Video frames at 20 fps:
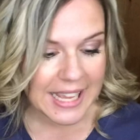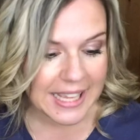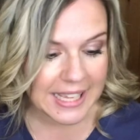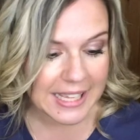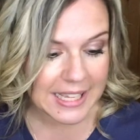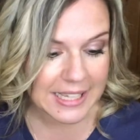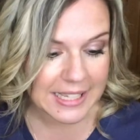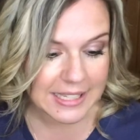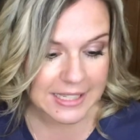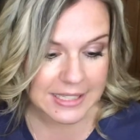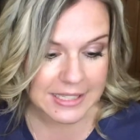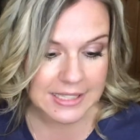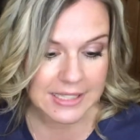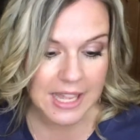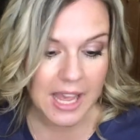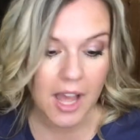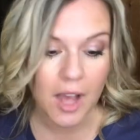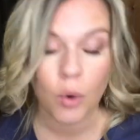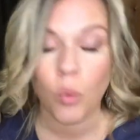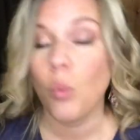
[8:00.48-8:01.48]
is
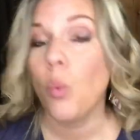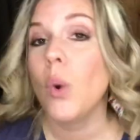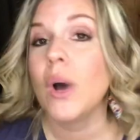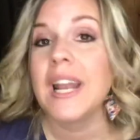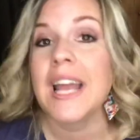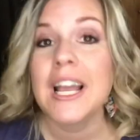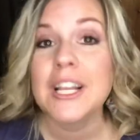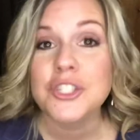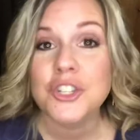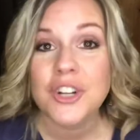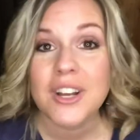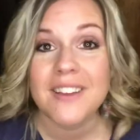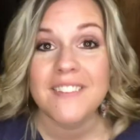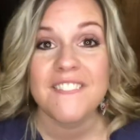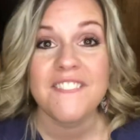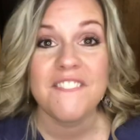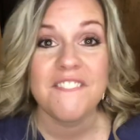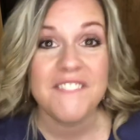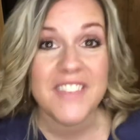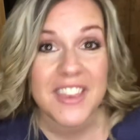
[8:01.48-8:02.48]
uh, $158.
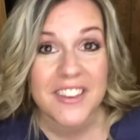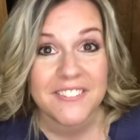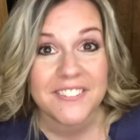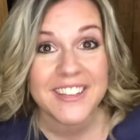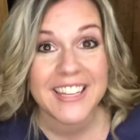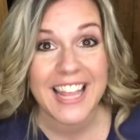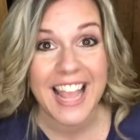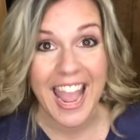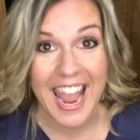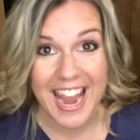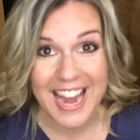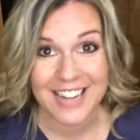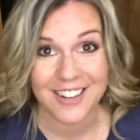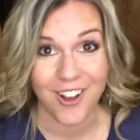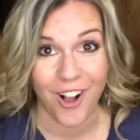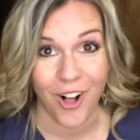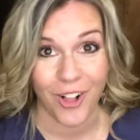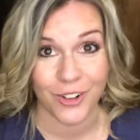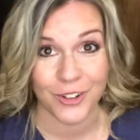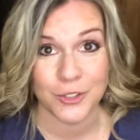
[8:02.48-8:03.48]

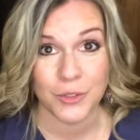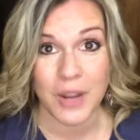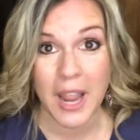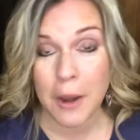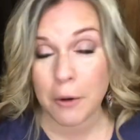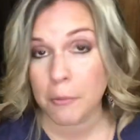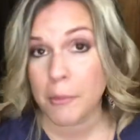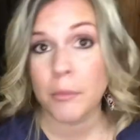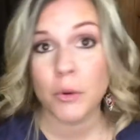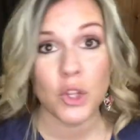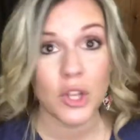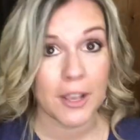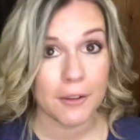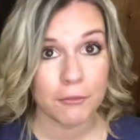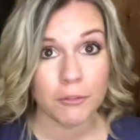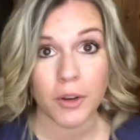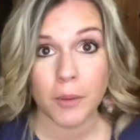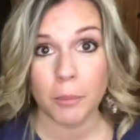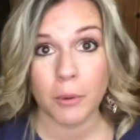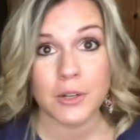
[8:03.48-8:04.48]
Okay, remember you
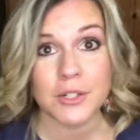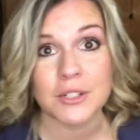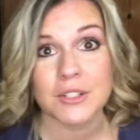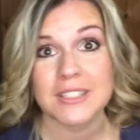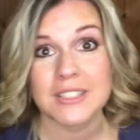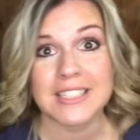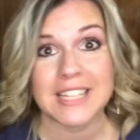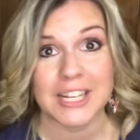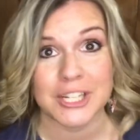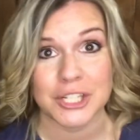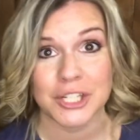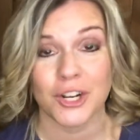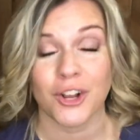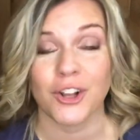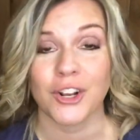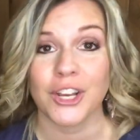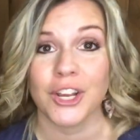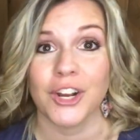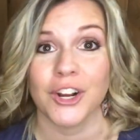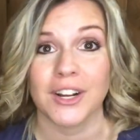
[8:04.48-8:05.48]
get free personalization
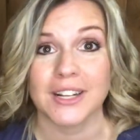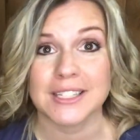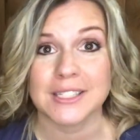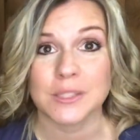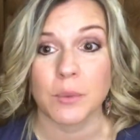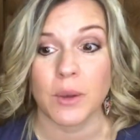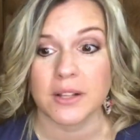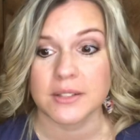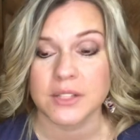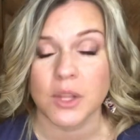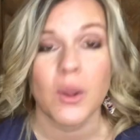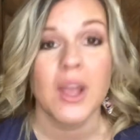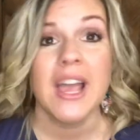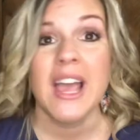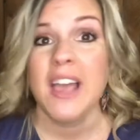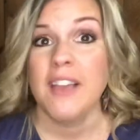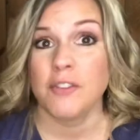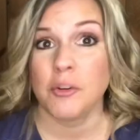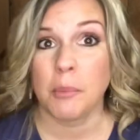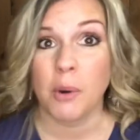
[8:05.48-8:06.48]
on here as well. So
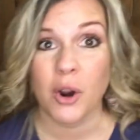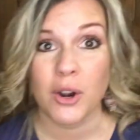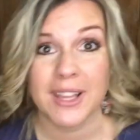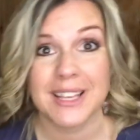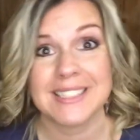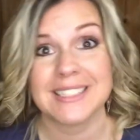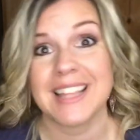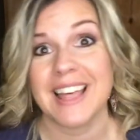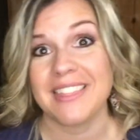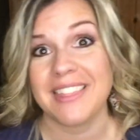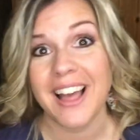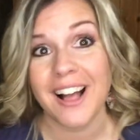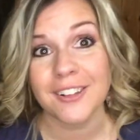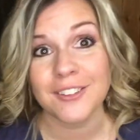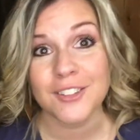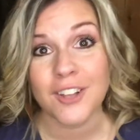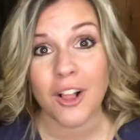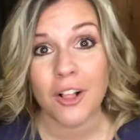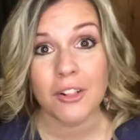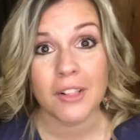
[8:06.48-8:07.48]
if your party gets that
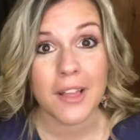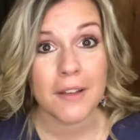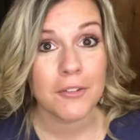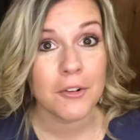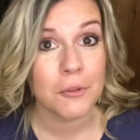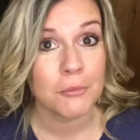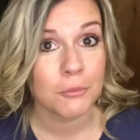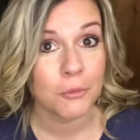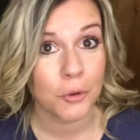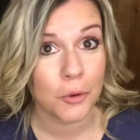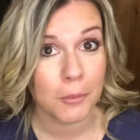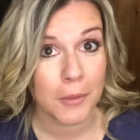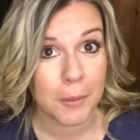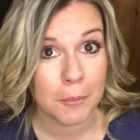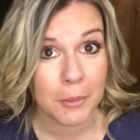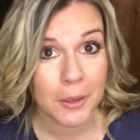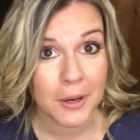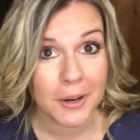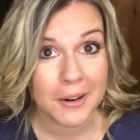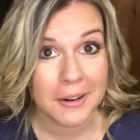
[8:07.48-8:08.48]
$1,000 level,
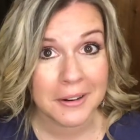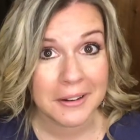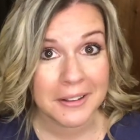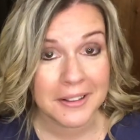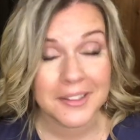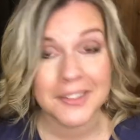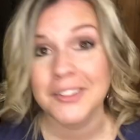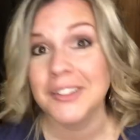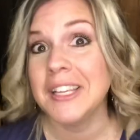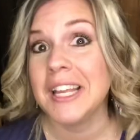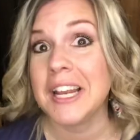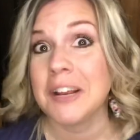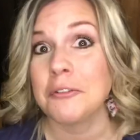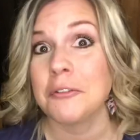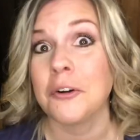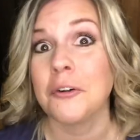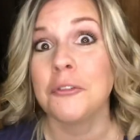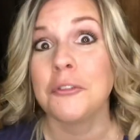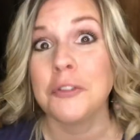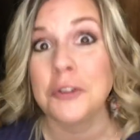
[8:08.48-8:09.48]
remember, get it
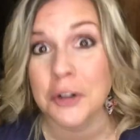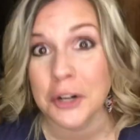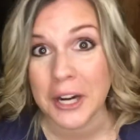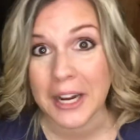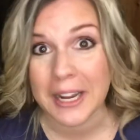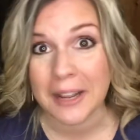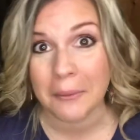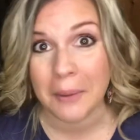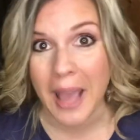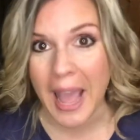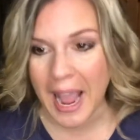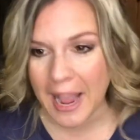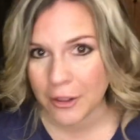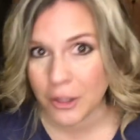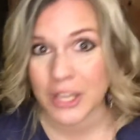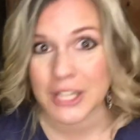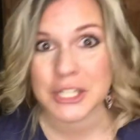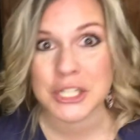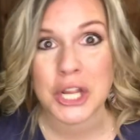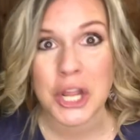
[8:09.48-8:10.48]
for free, okay? You
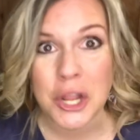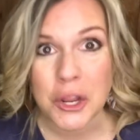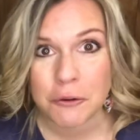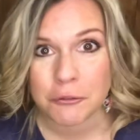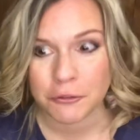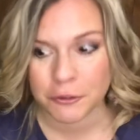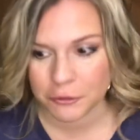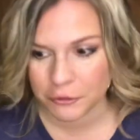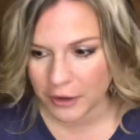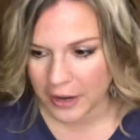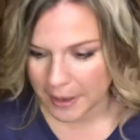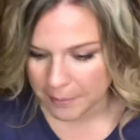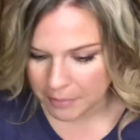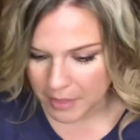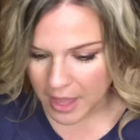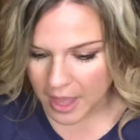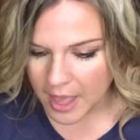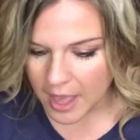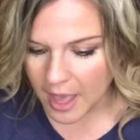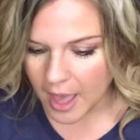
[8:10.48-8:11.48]
get two for free.
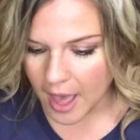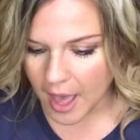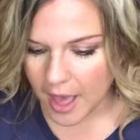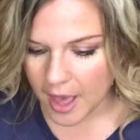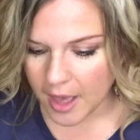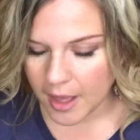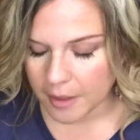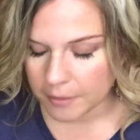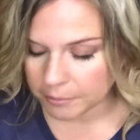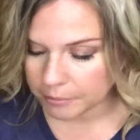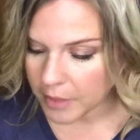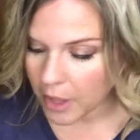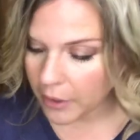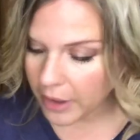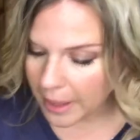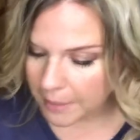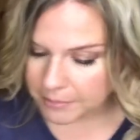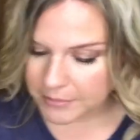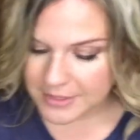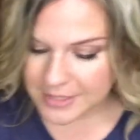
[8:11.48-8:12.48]
Um,
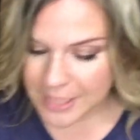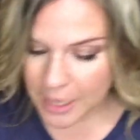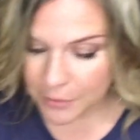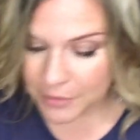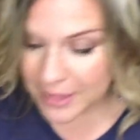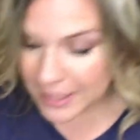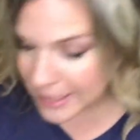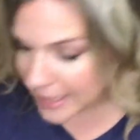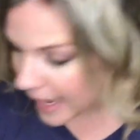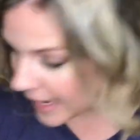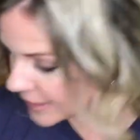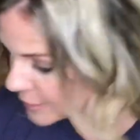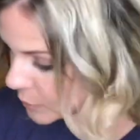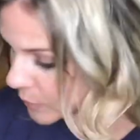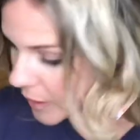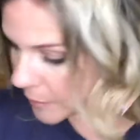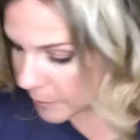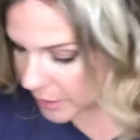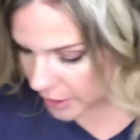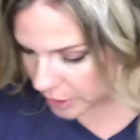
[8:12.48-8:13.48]
okay, so the next
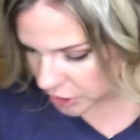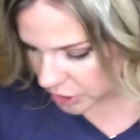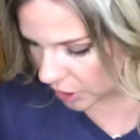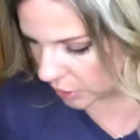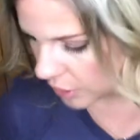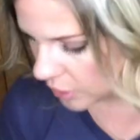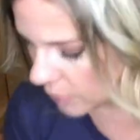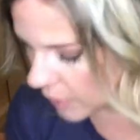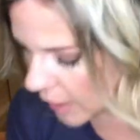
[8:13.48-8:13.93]
one I'm gonna show you